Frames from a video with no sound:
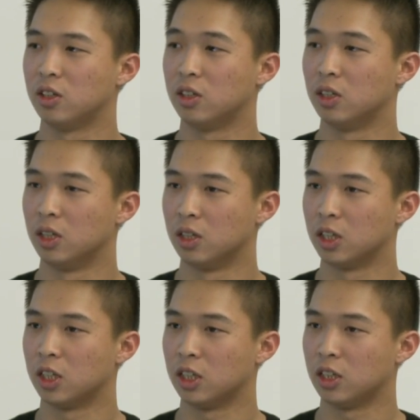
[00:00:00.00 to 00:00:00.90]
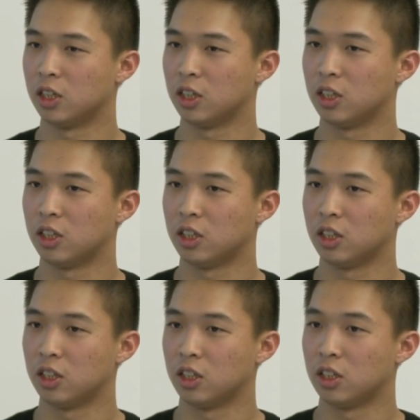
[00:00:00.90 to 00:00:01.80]

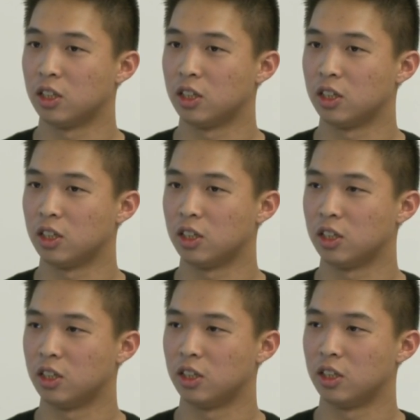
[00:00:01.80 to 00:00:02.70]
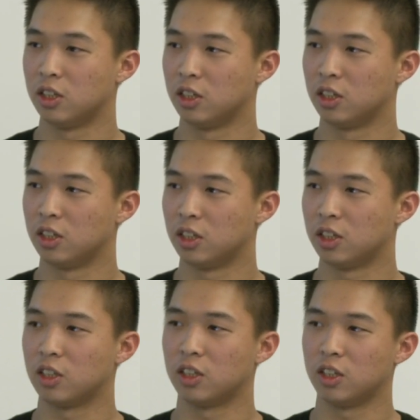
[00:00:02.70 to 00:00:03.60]

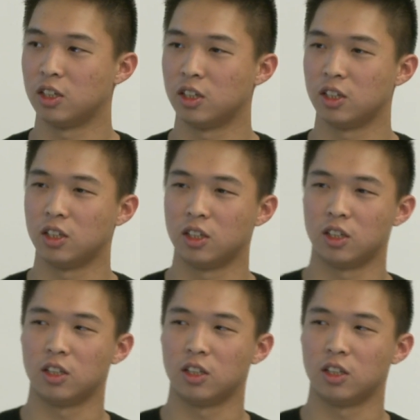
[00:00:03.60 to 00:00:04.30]
(silence)